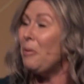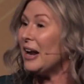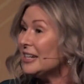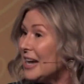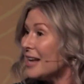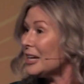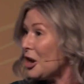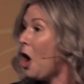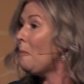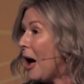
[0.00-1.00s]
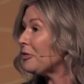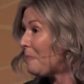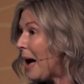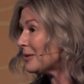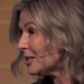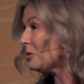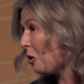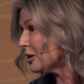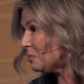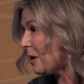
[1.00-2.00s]
but he doesn't know about the baptism of
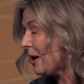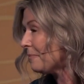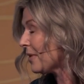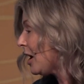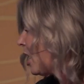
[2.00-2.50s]
the Holy Spirit.